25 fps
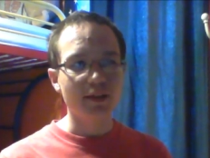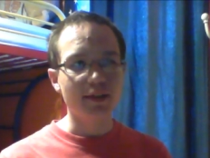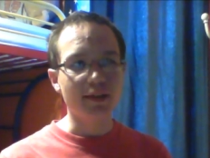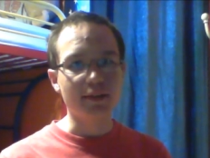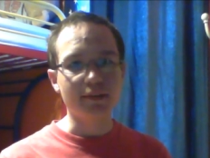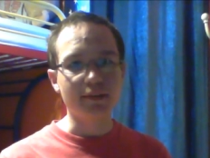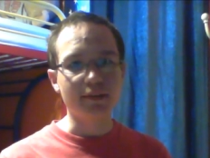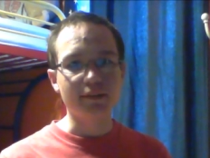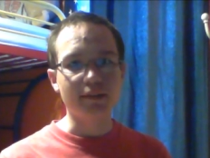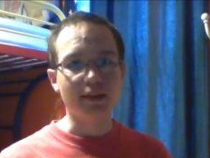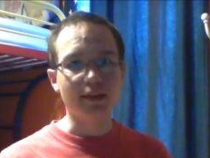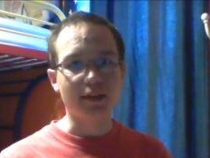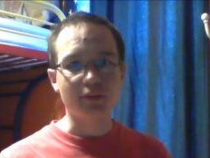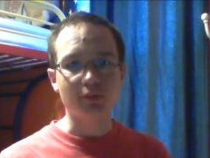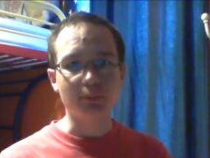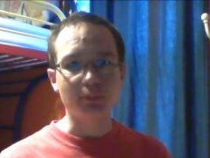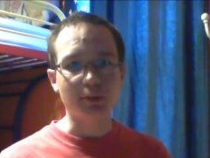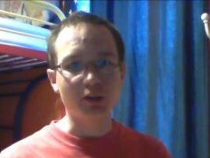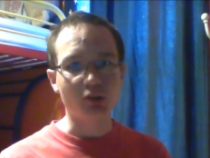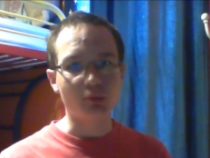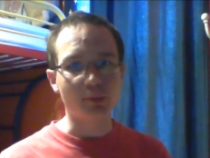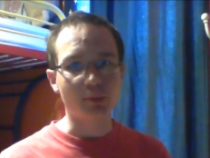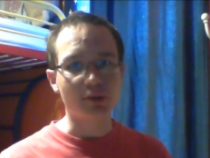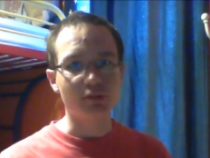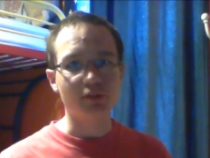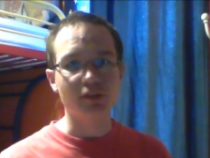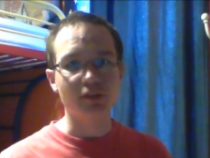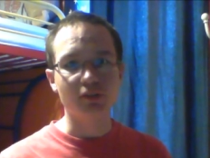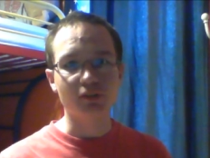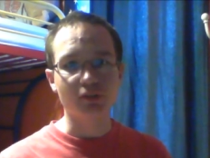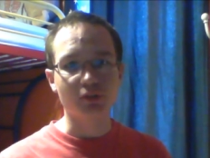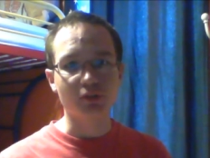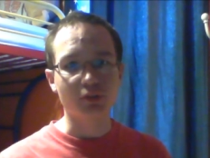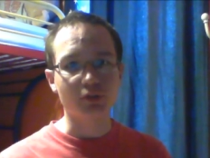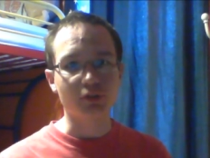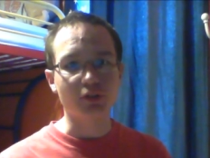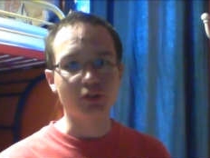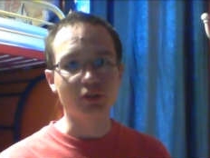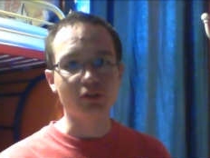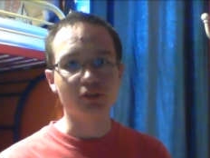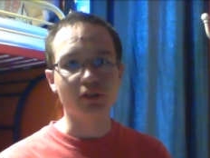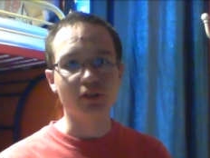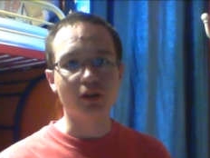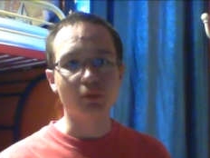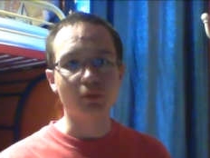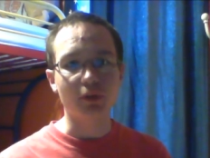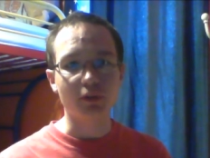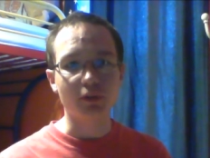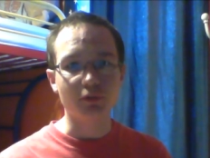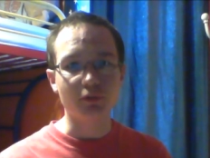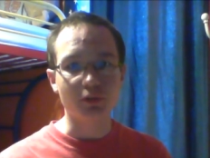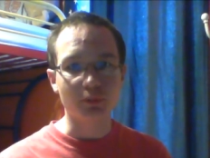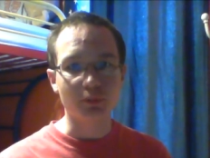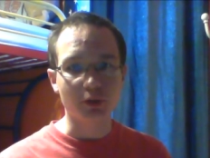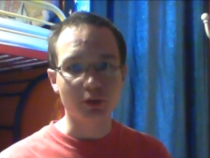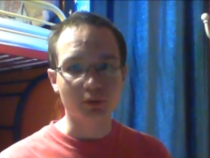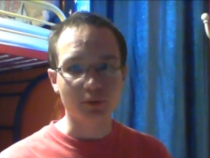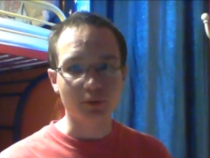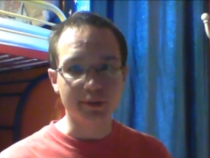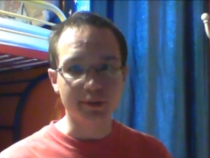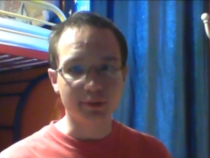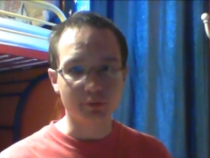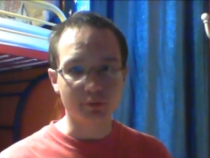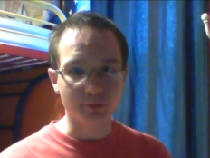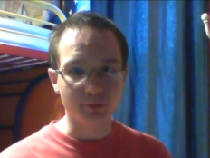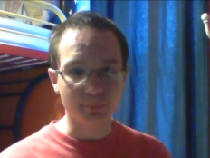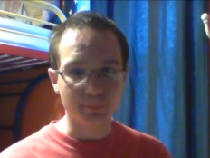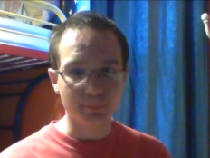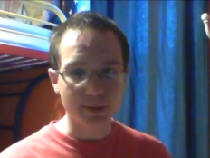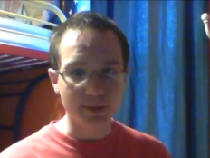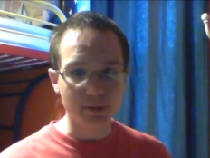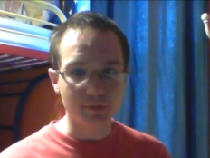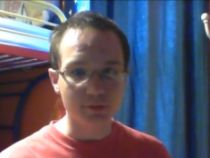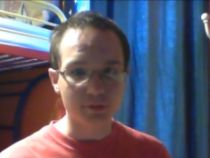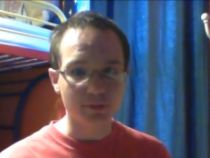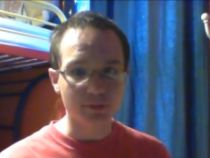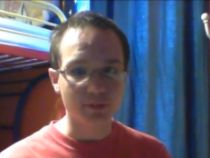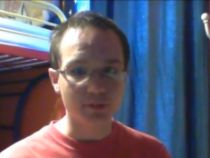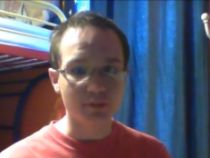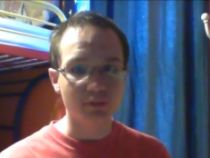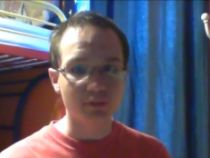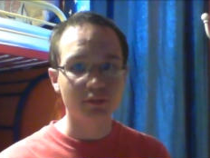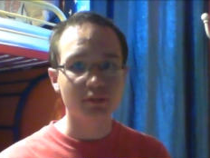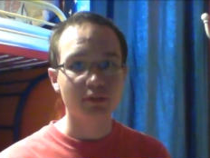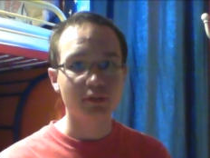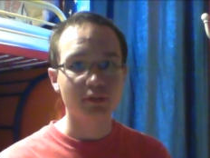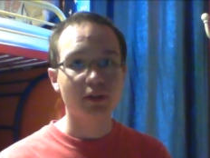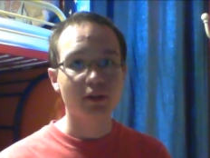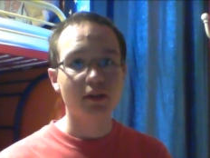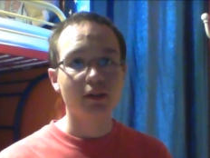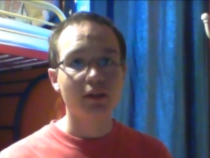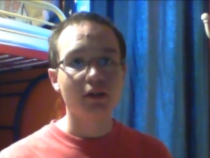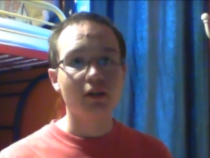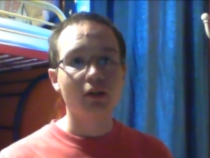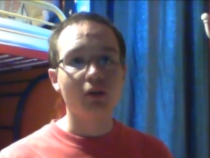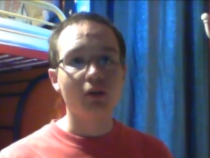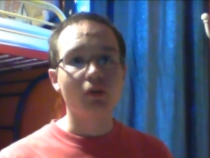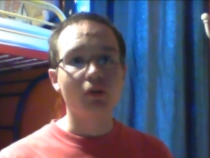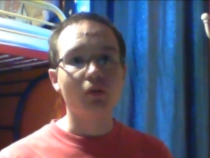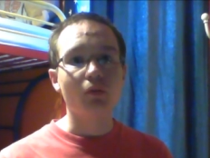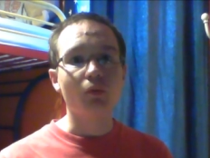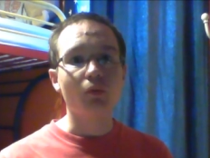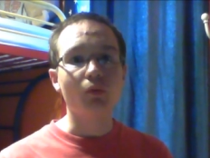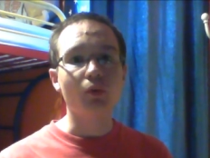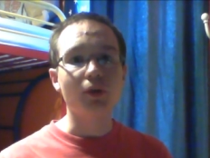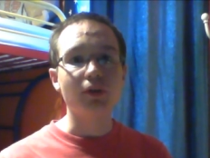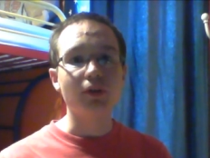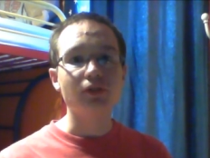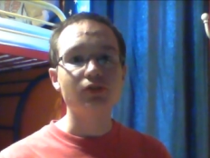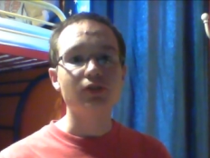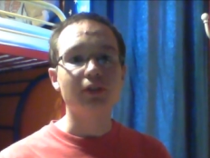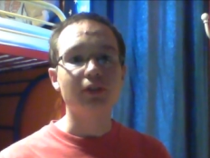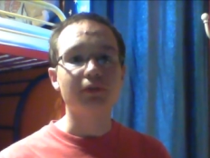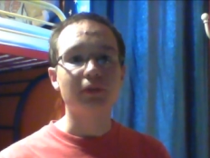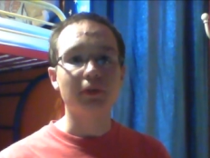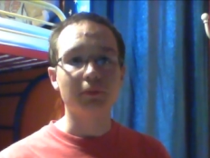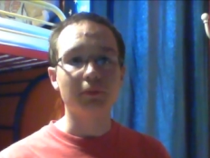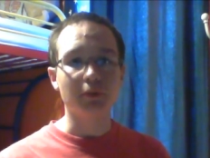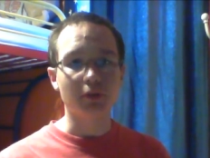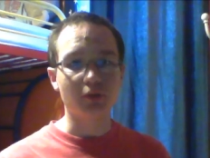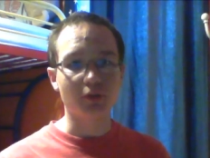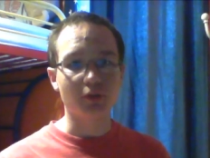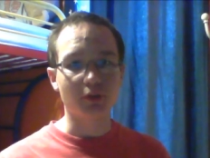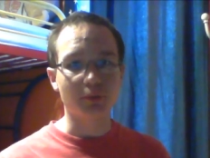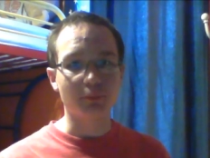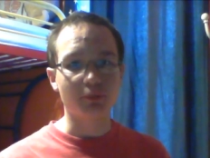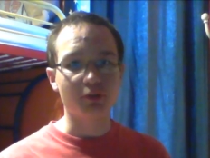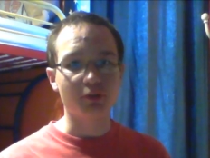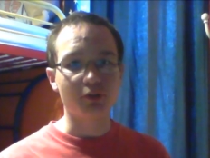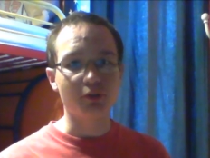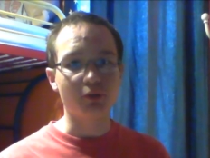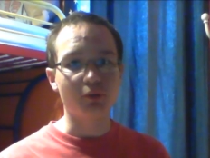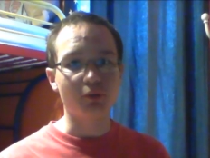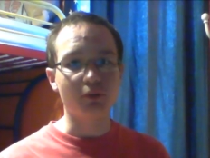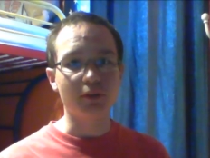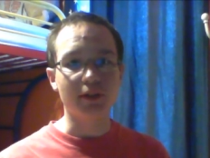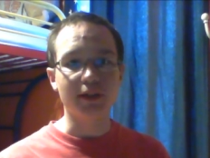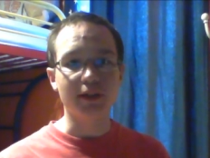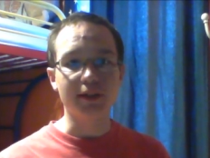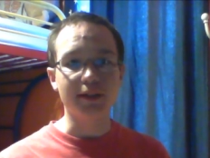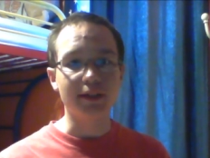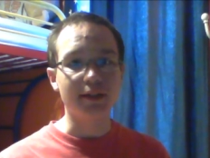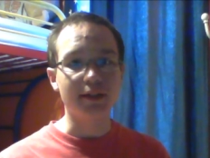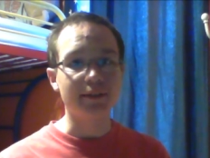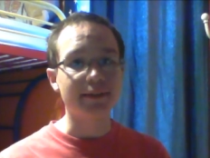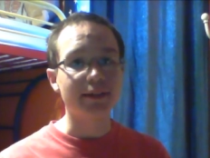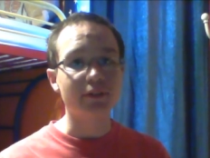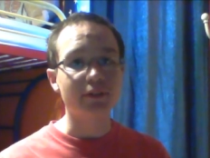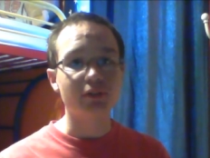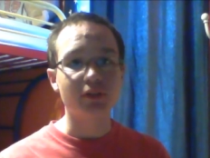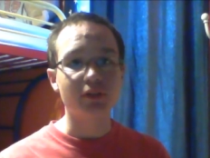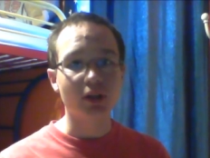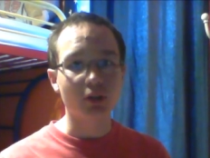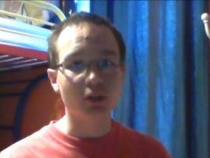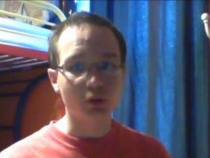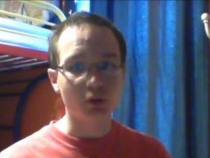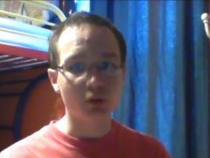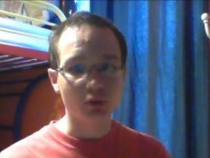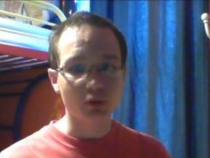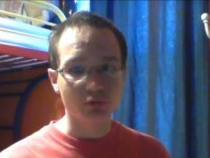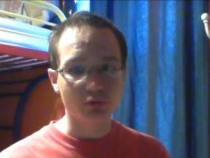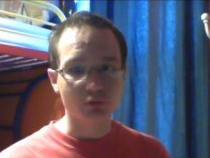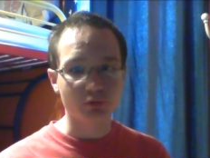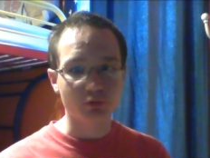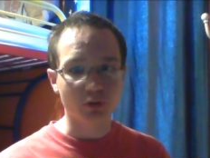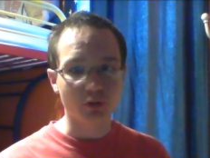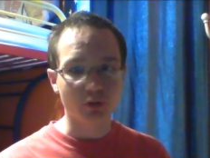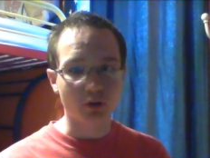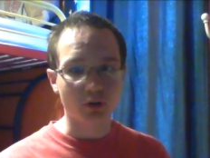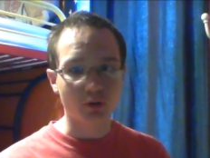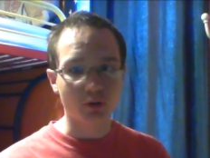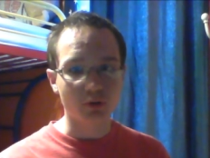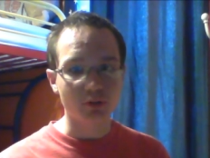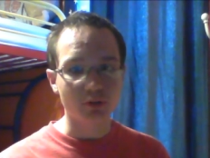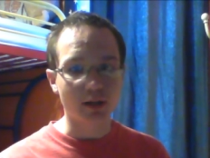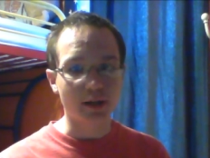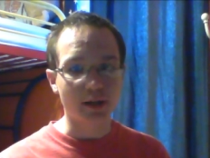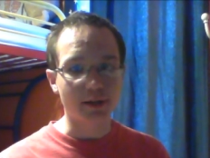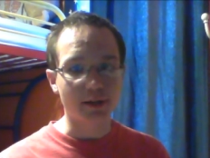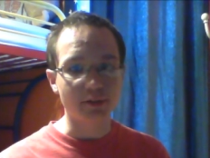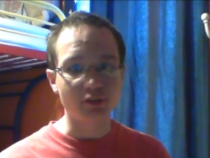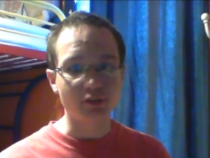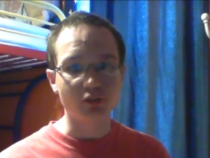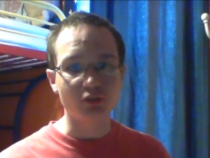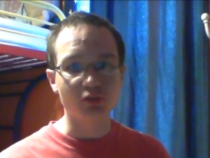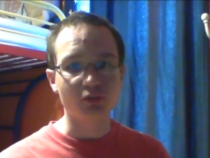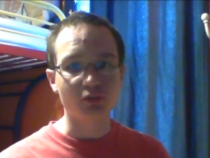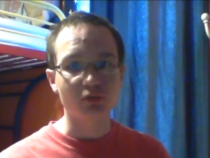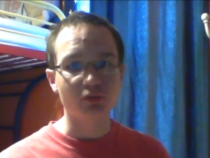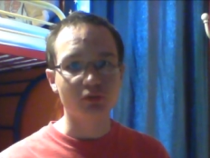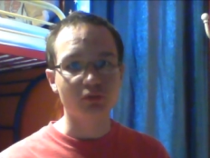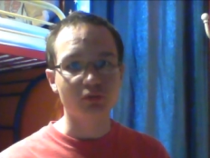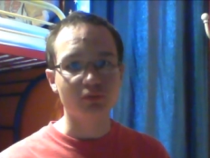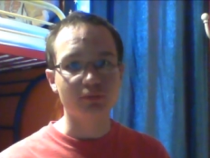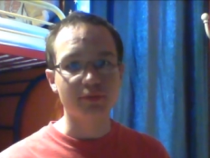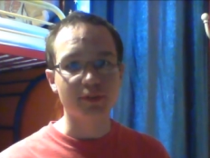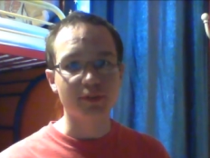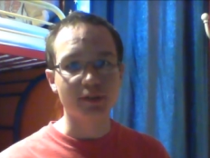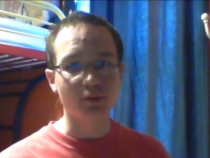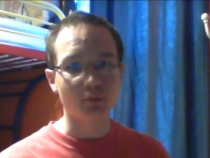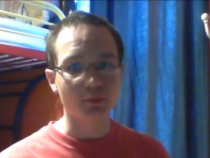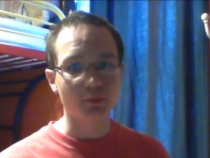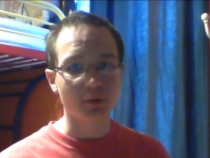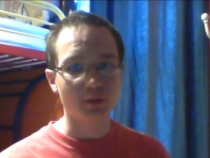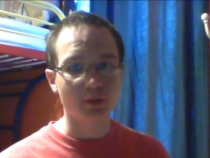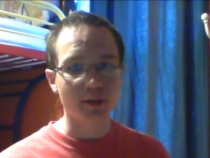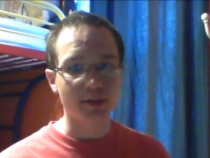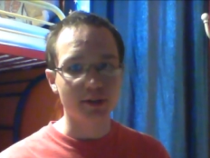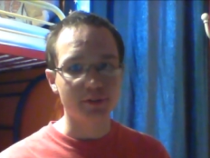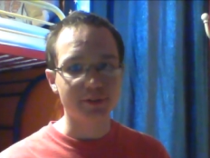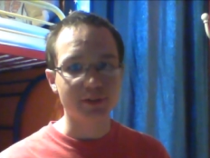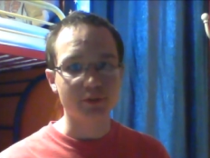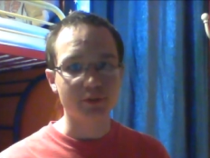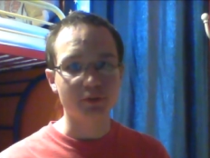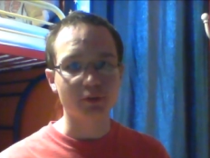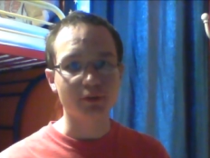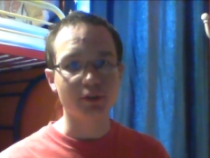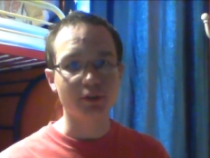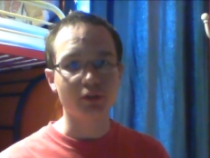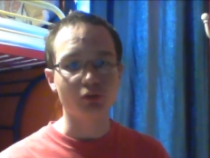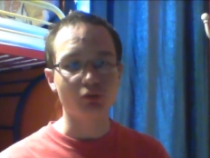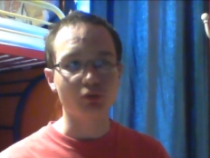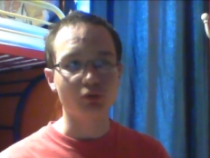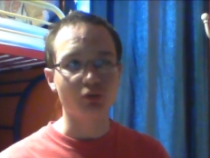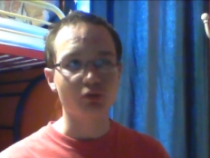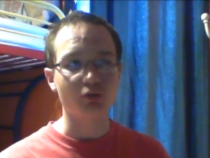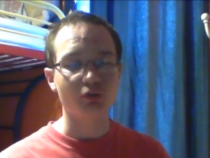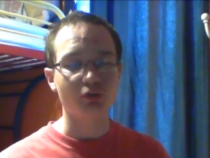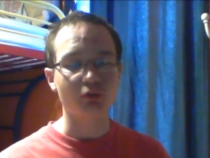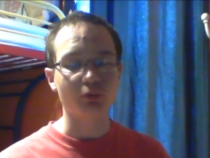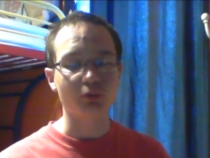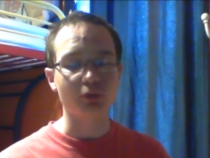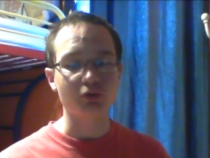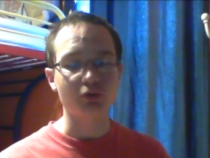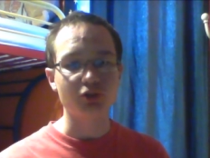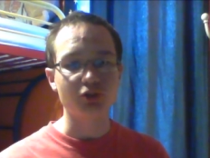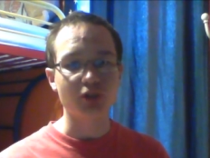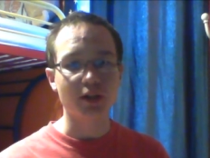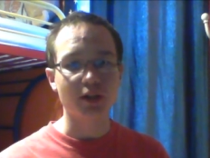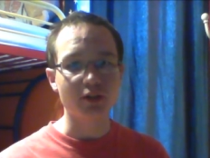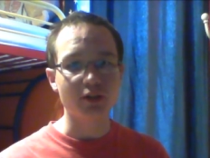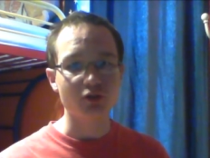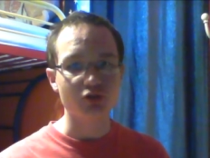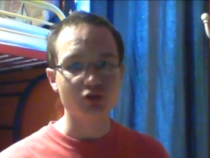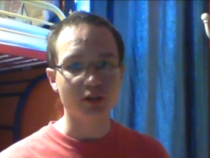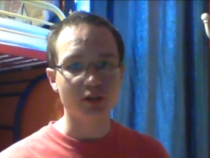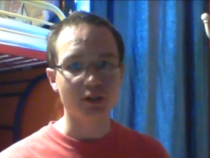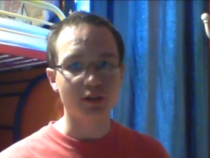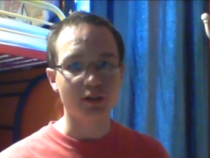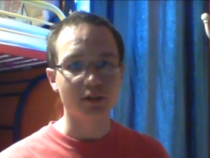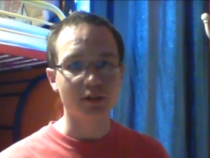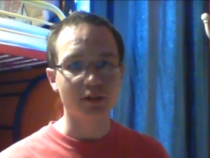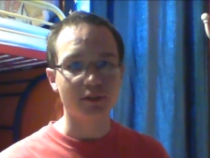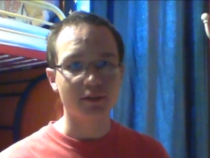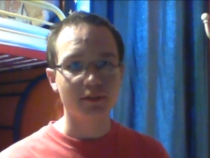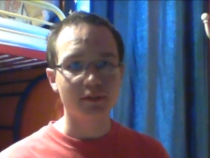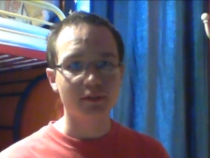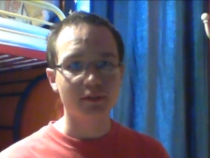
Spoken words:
And that's because my sister does not want to film on a regular basis, which I've come to terms to. And again, that's not her fault, I just didn't realize that her interests were changing.